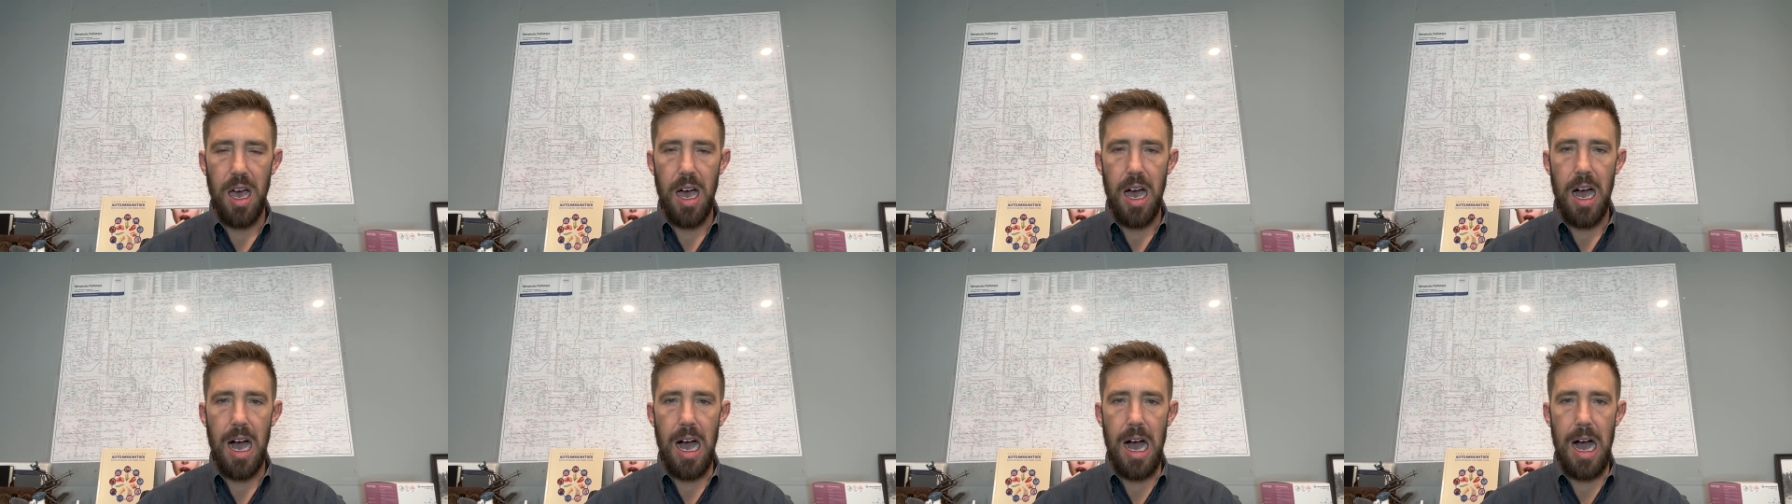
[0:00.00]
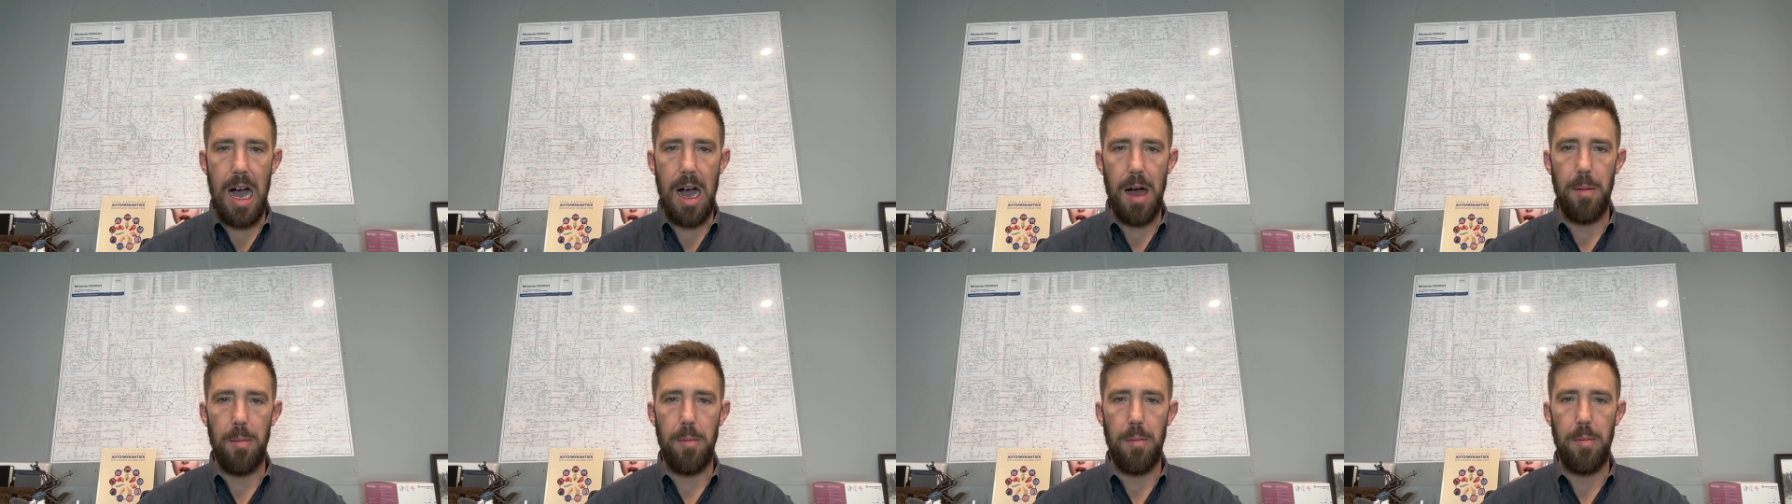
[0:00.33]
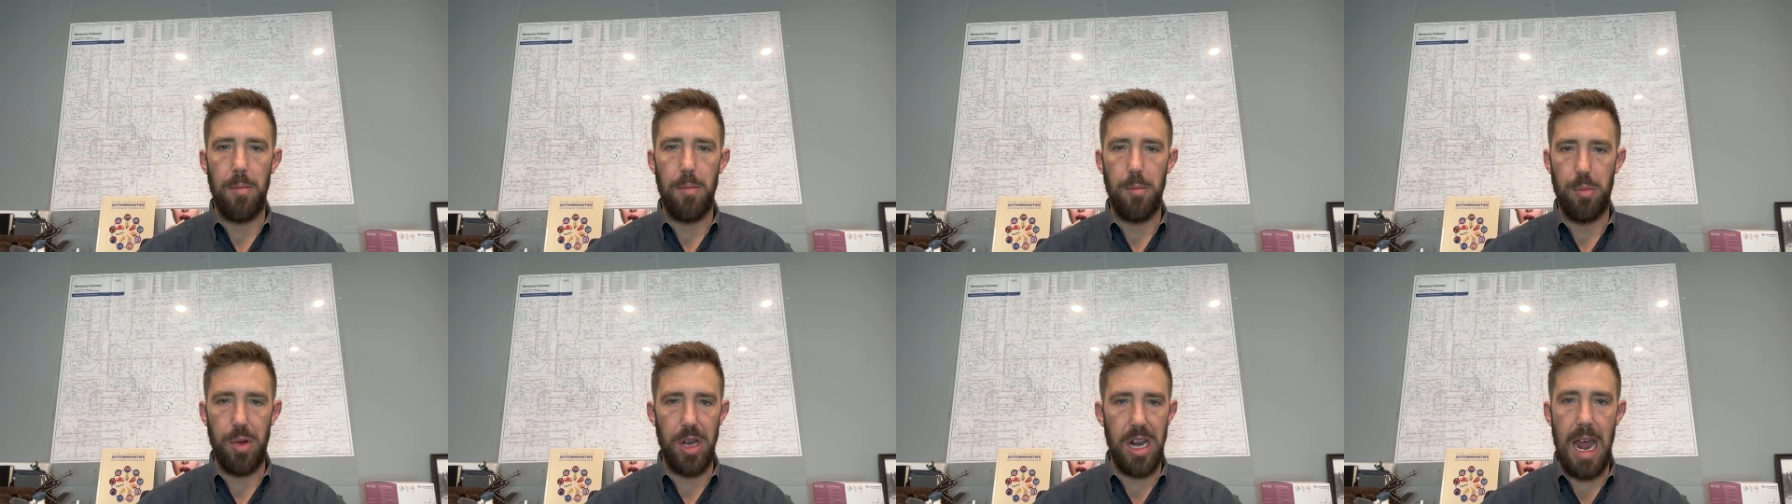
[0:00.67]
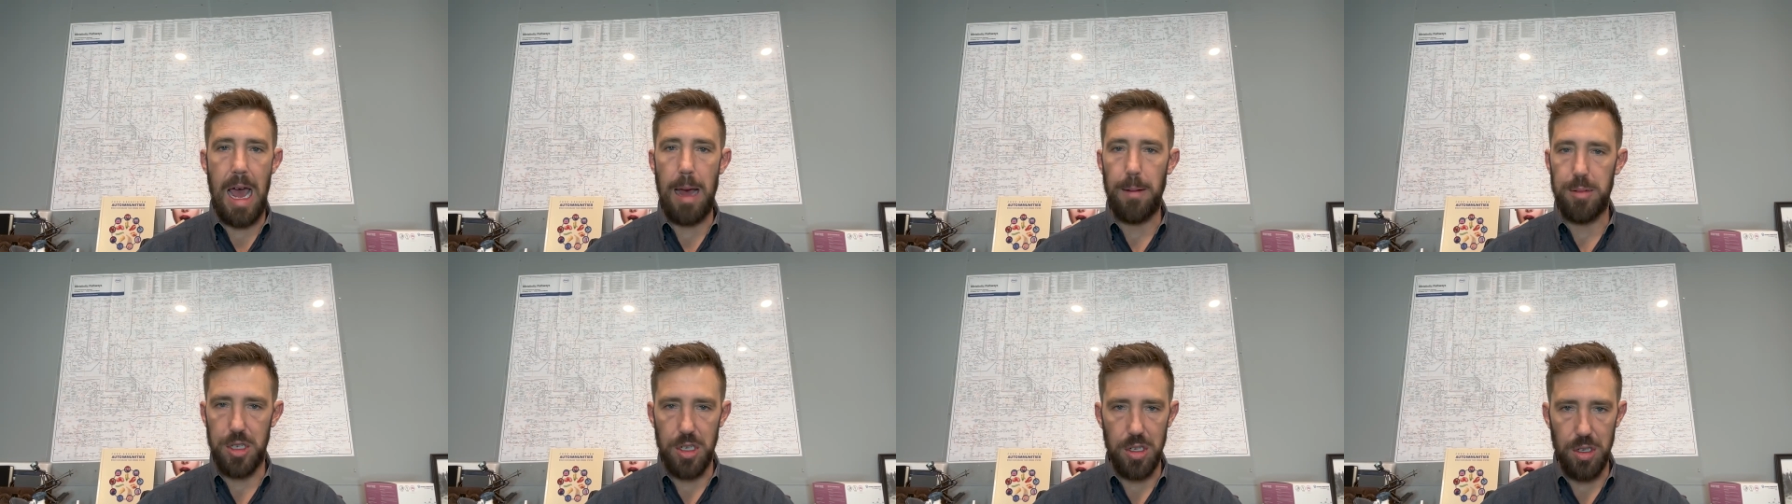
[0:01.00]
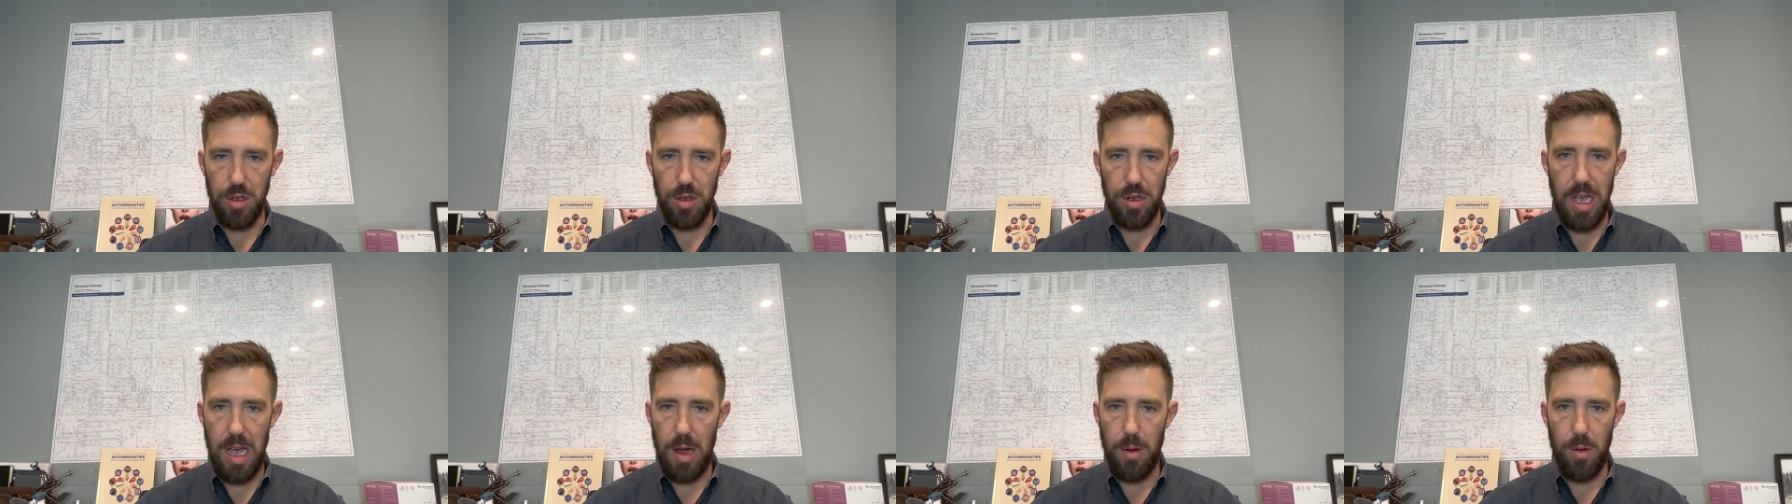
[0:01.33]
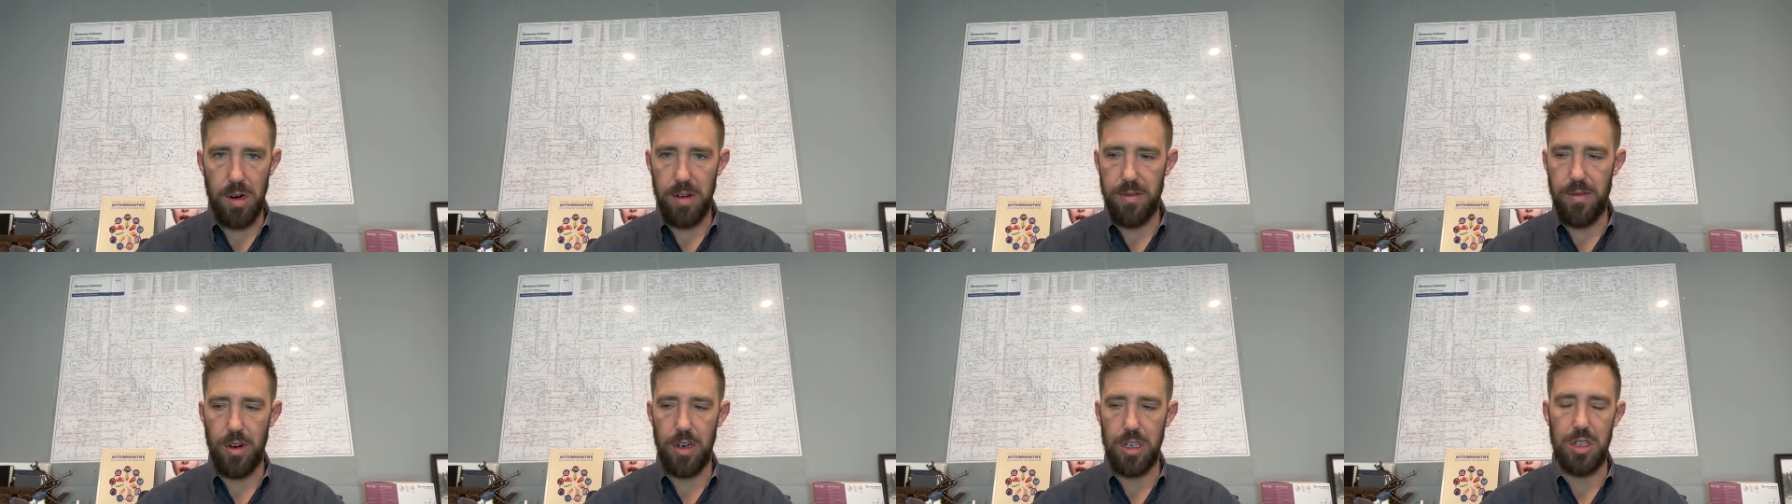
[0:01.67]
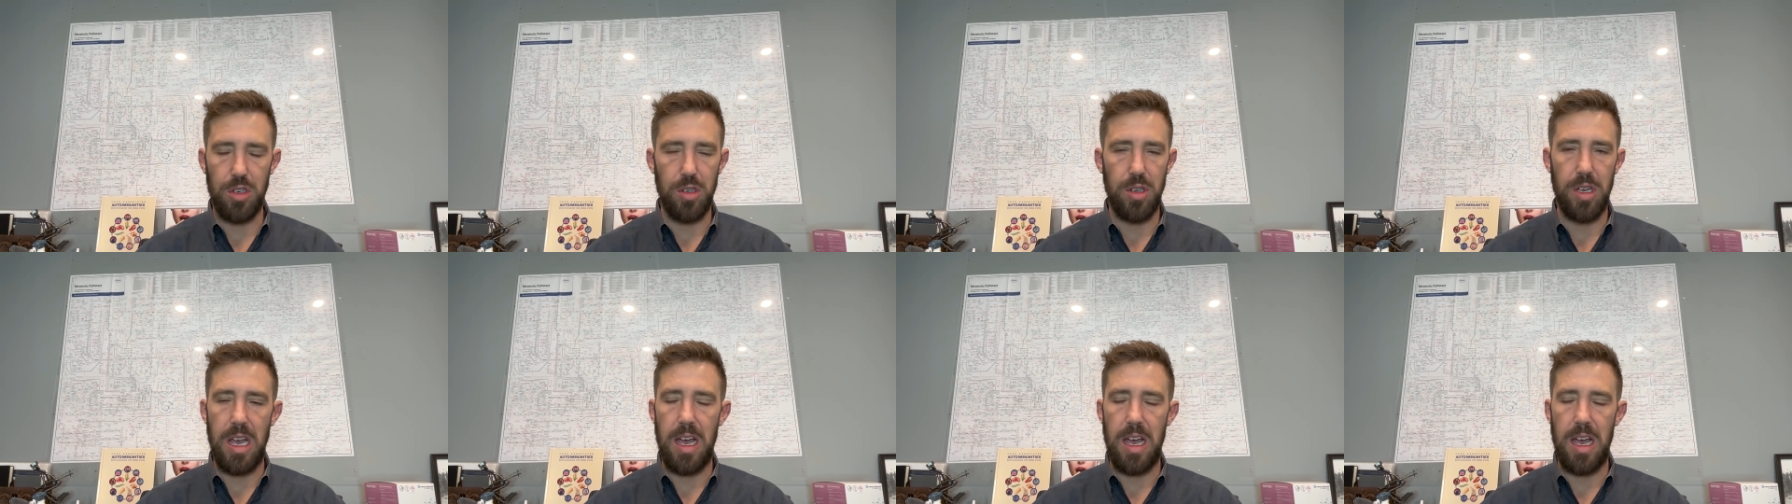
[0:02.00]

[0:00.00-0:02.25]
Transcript: Um, okay. But absolutely, I work virtually.